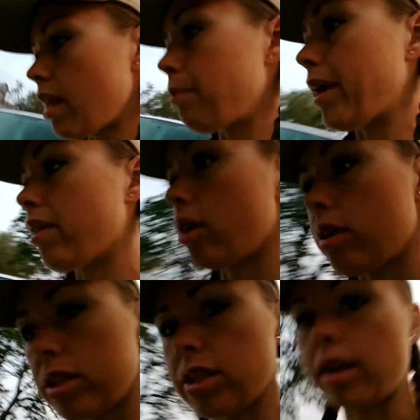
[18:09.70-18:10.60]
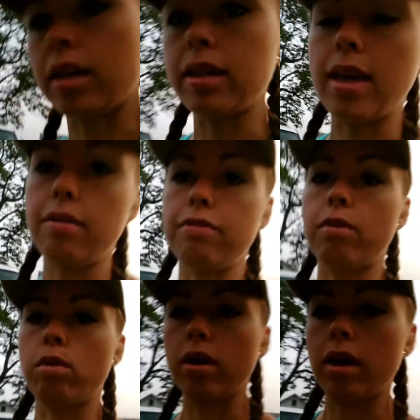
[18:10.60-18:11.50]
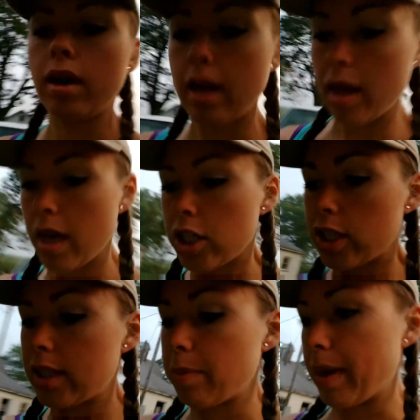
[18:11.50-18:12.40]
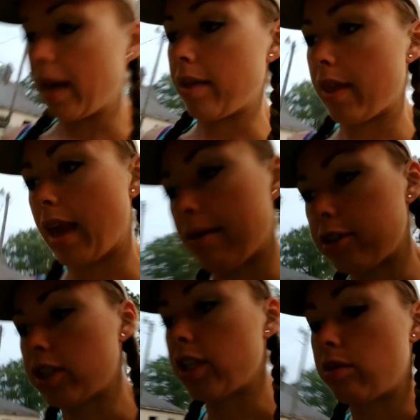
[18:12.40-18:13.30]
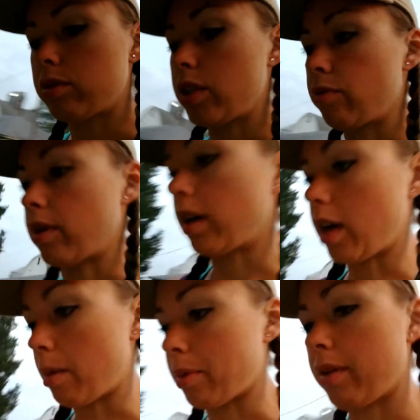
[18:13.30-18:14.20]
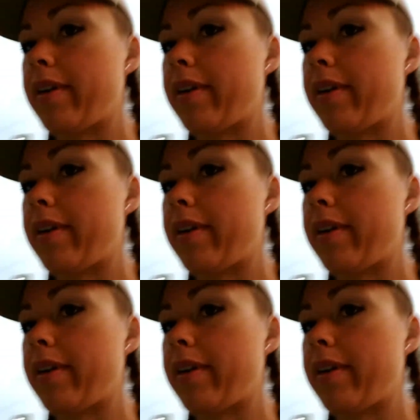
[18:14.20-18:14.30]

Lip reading: me and the girls are going to leave for just a bit in the afternoon to run a couple of